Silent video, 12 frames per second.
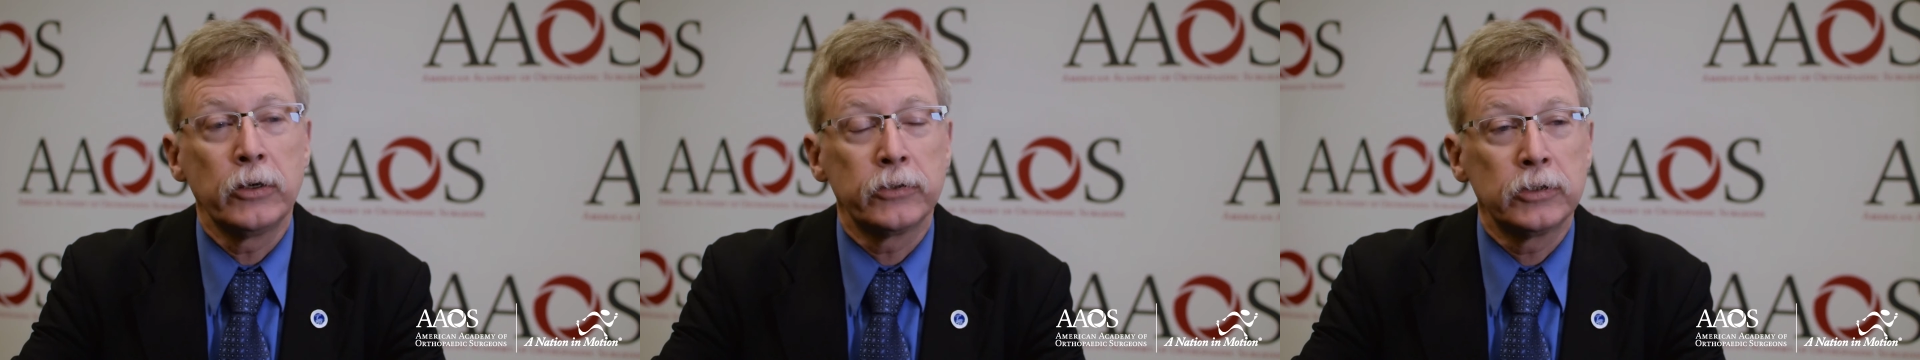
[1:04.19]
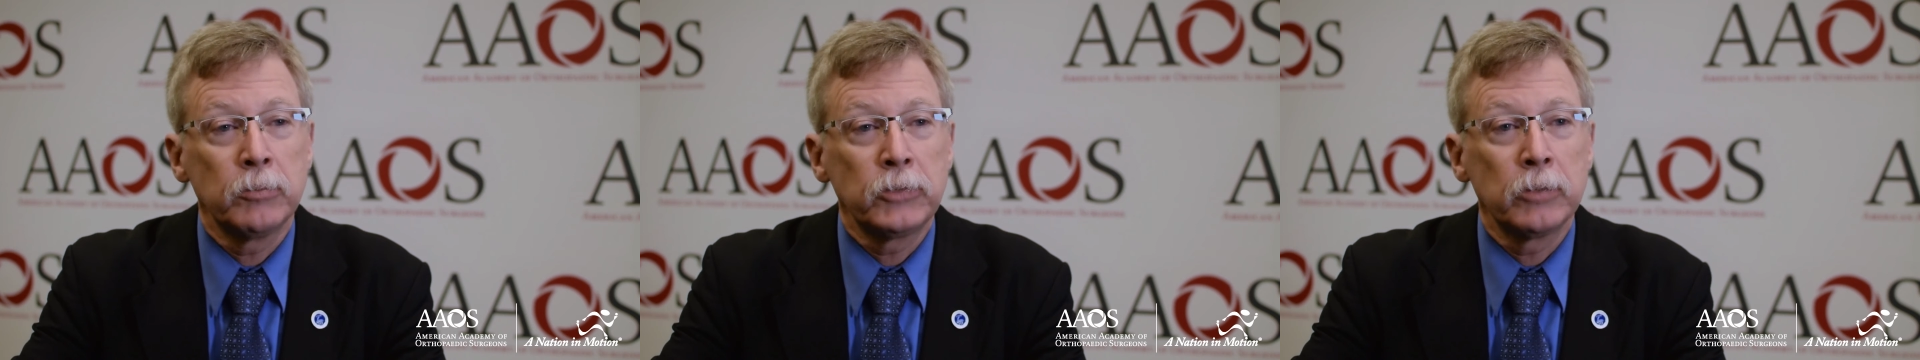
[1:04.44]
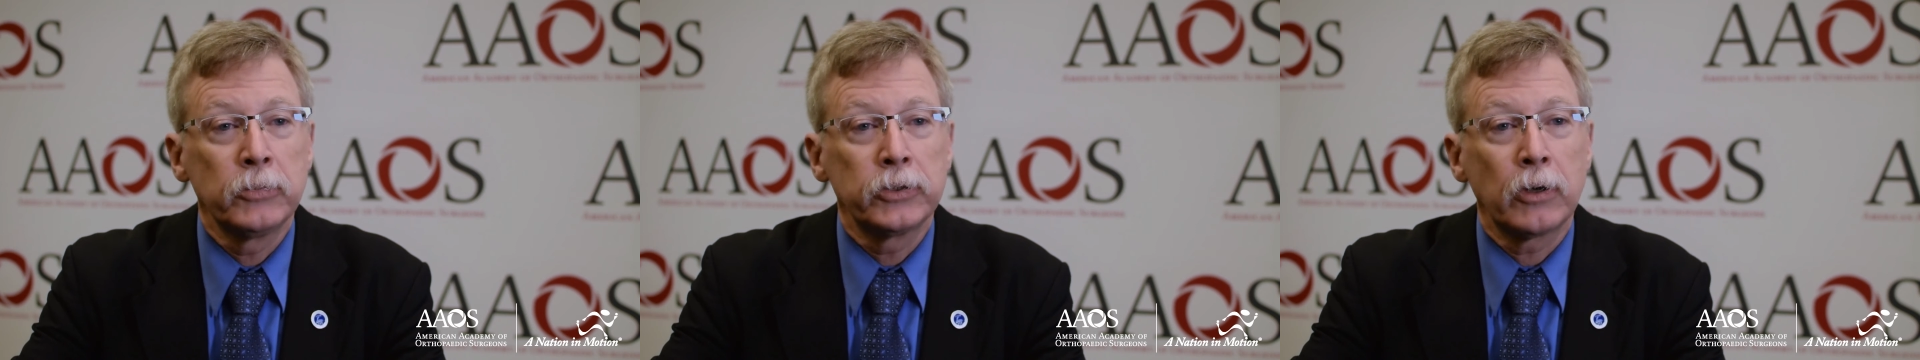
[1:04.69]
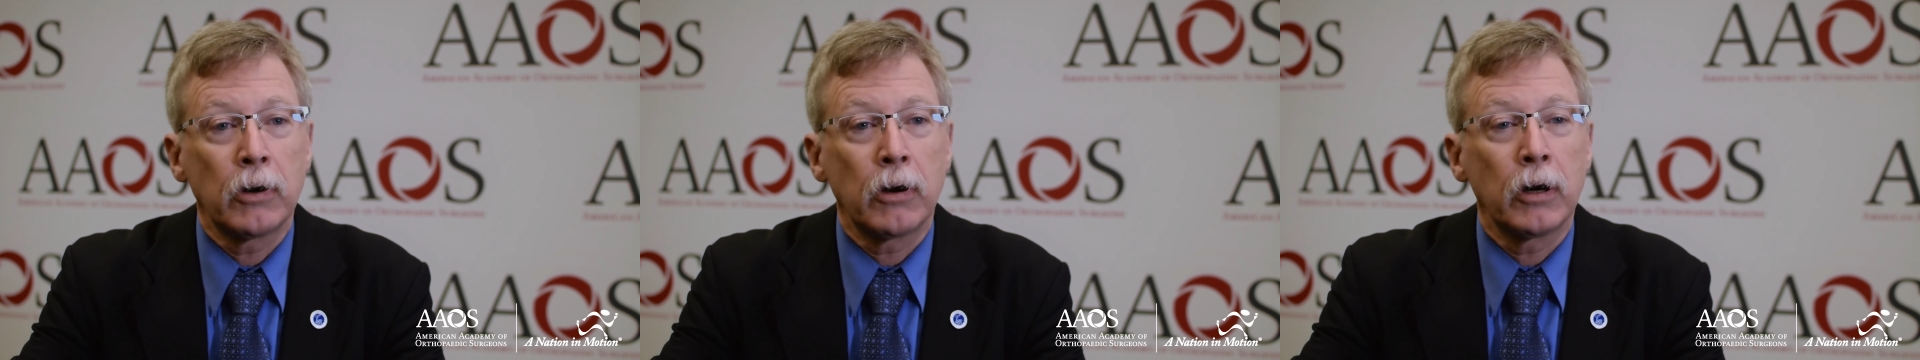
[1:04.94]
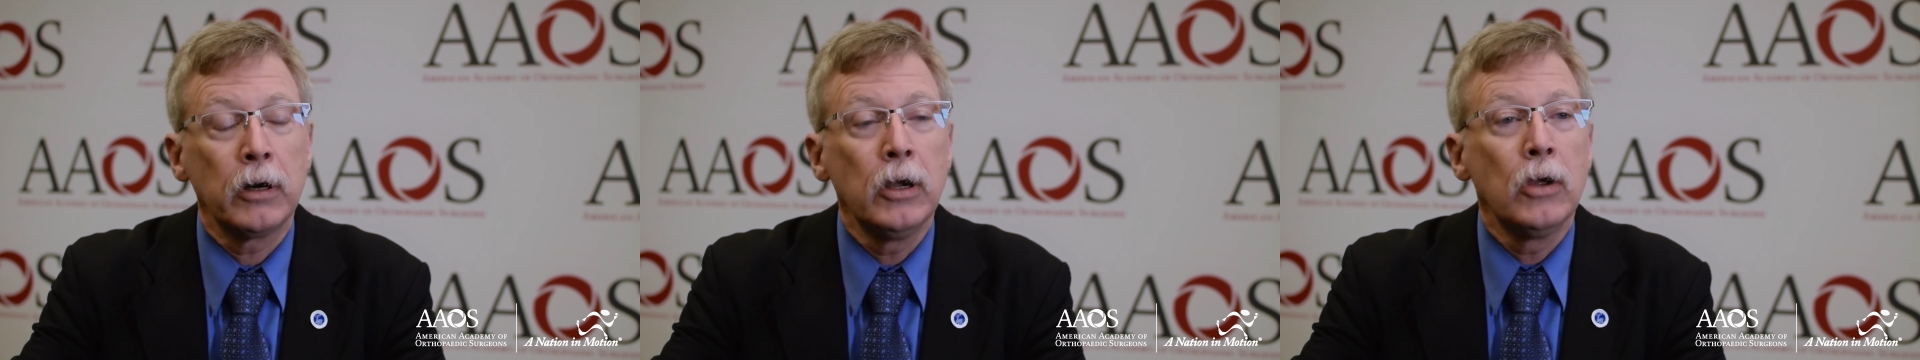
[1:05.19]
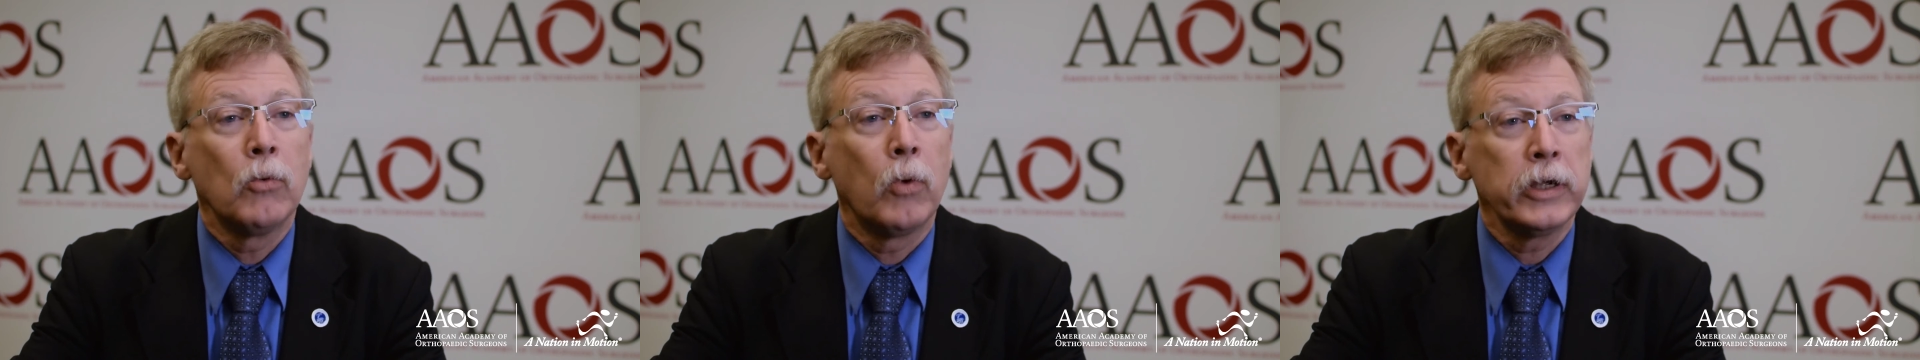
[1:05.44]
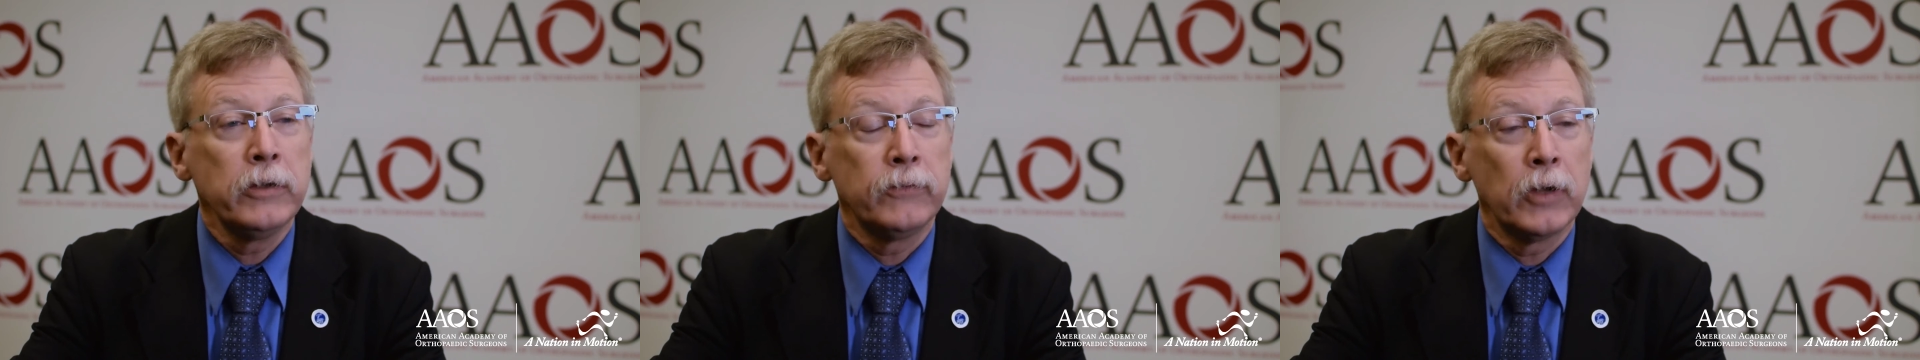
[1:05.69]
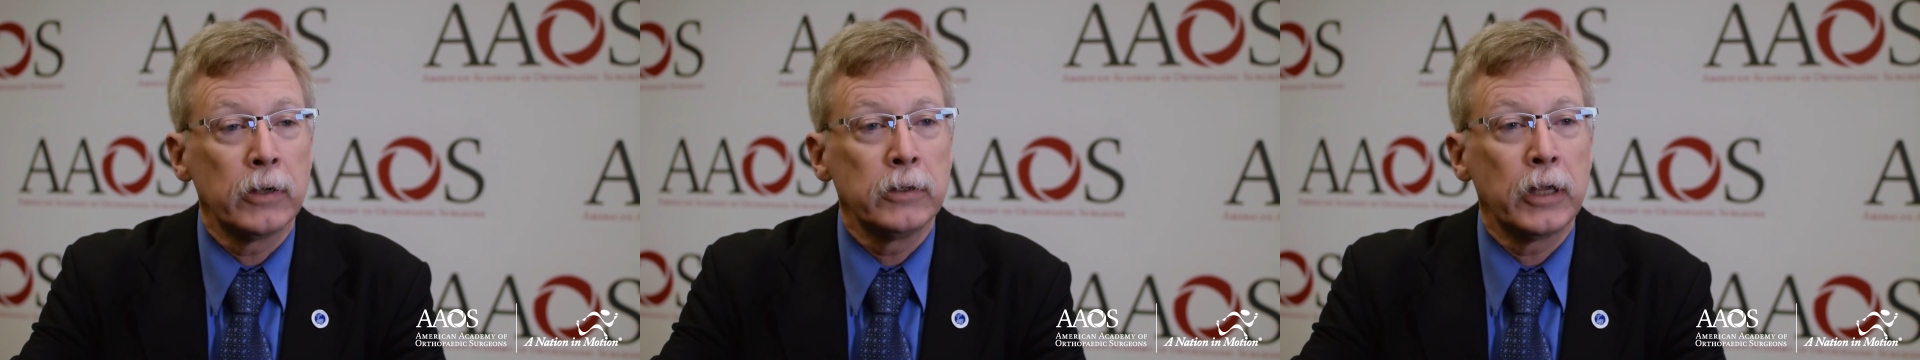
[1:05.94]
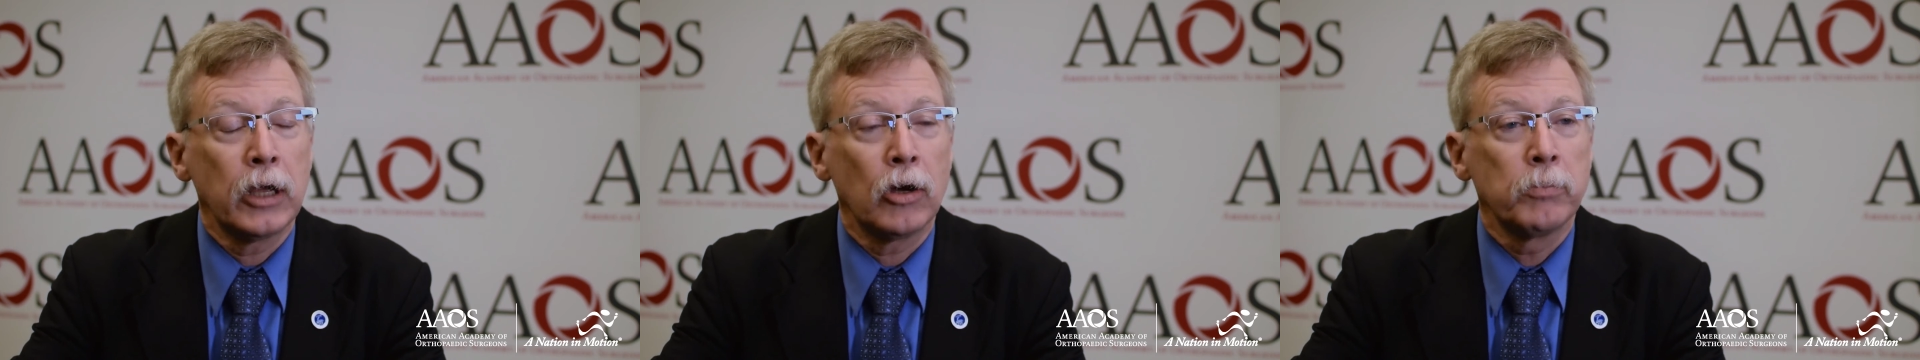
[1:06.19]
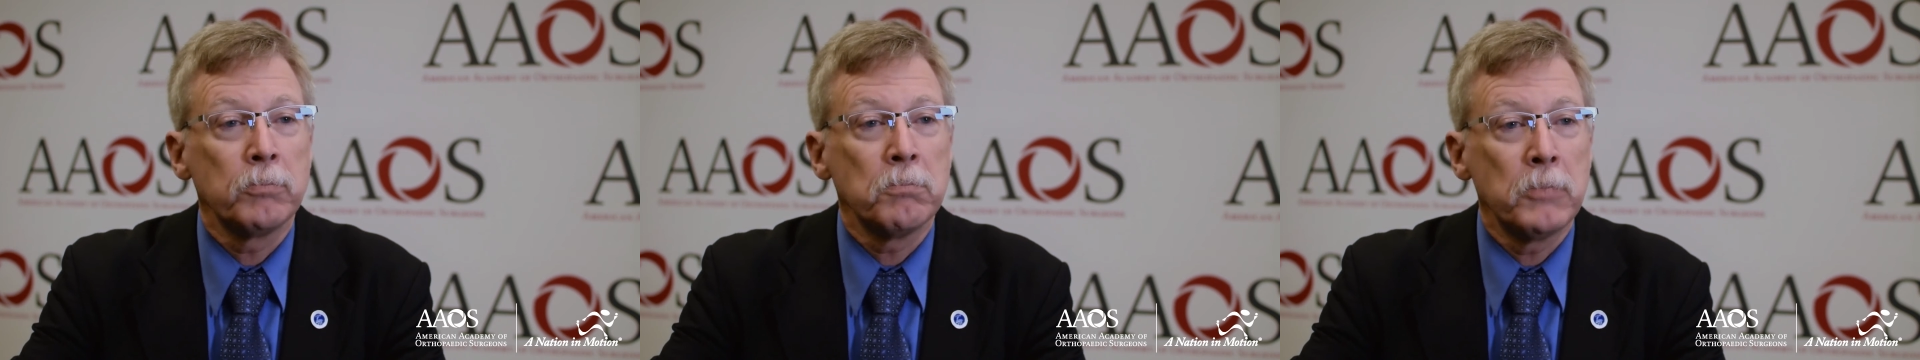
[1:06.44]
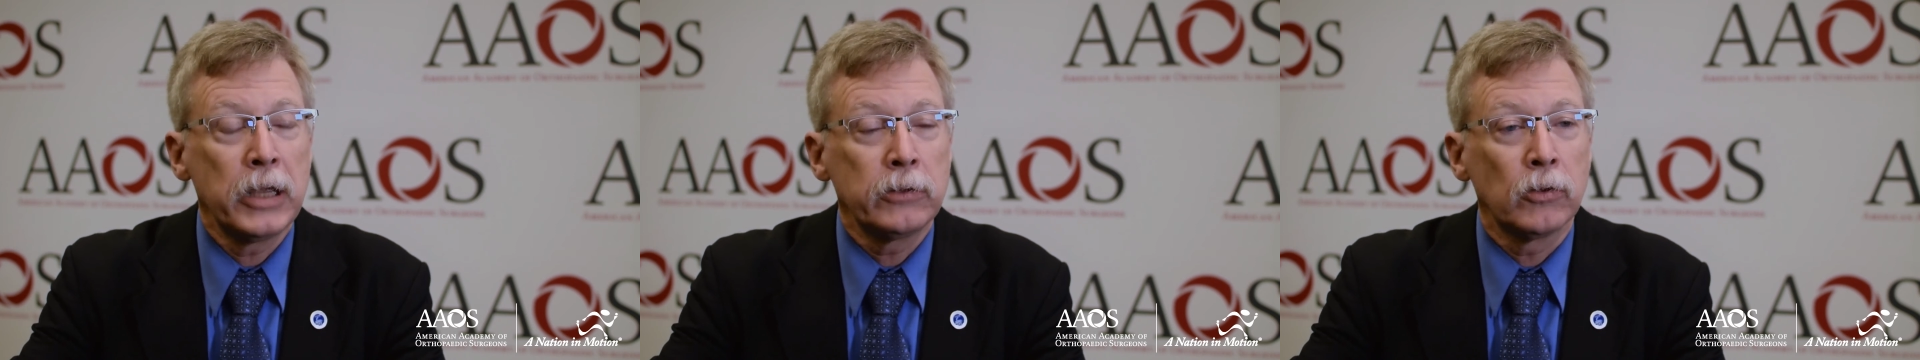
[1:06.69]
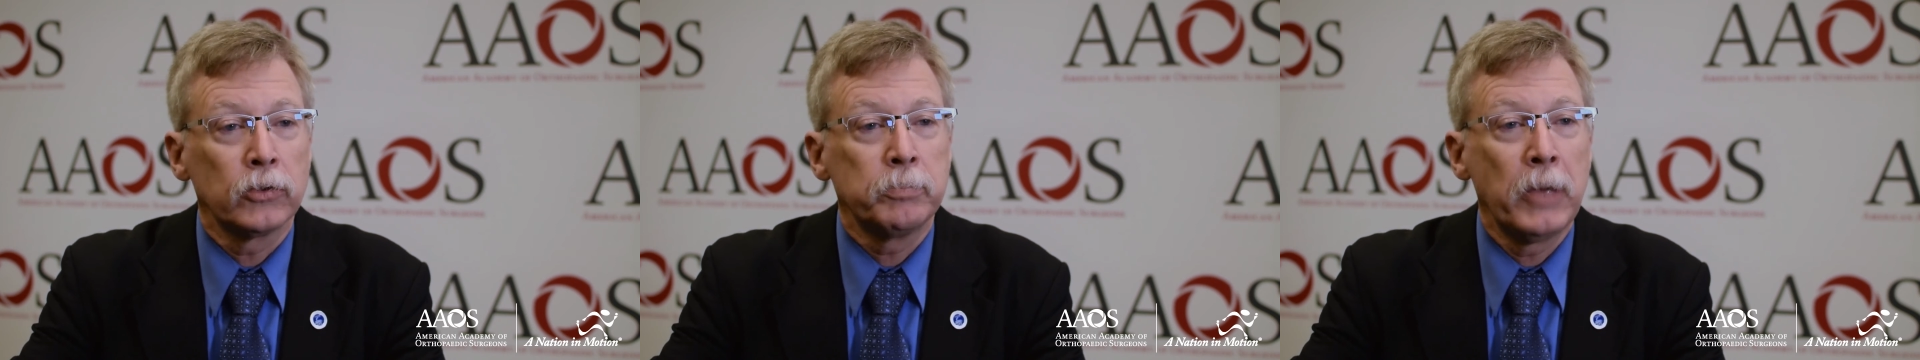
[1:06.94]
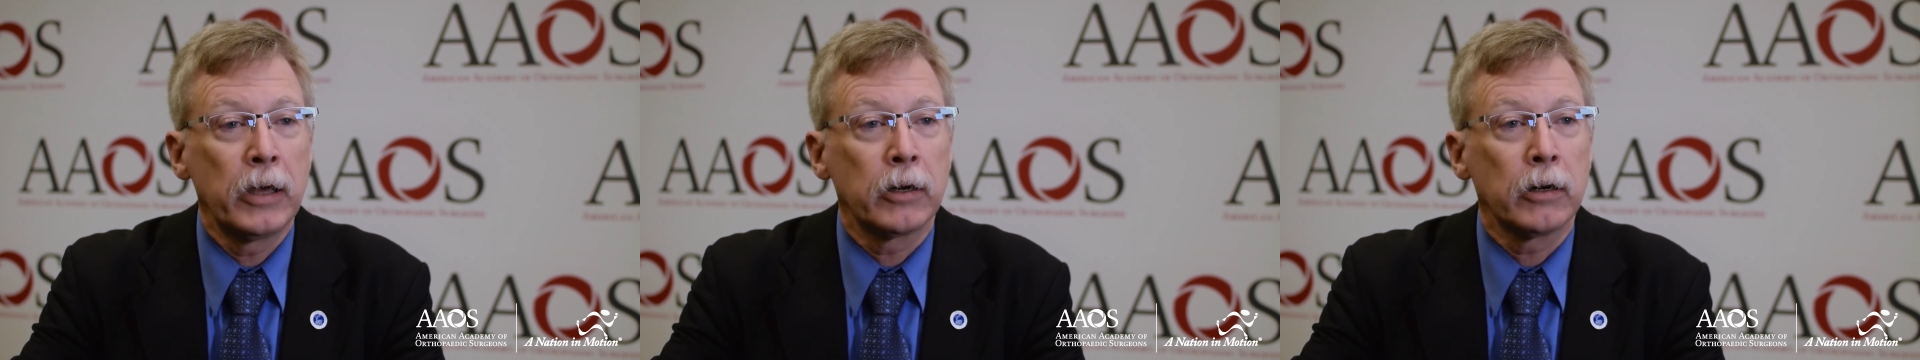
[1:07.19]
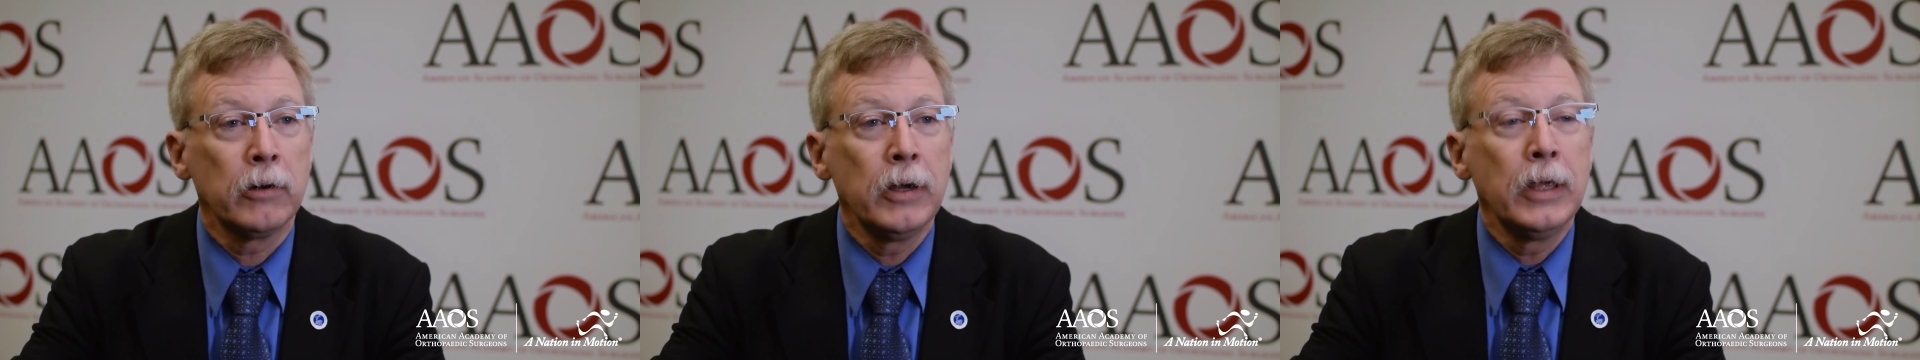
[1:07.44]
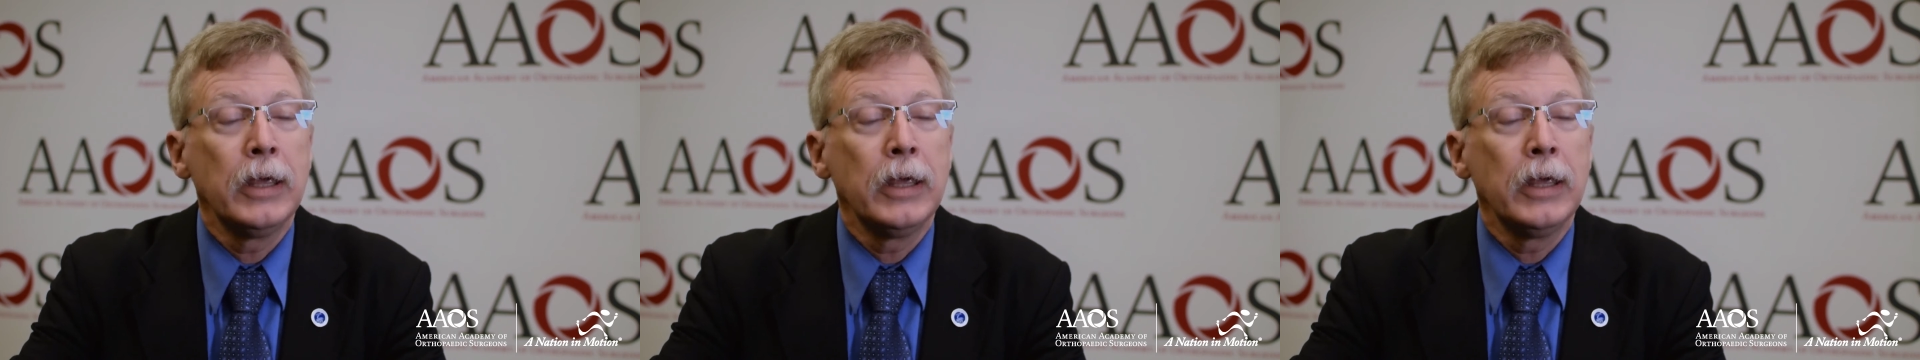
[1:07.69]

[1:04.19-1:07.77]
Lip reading: your symptoms are, what you've done to help make those better,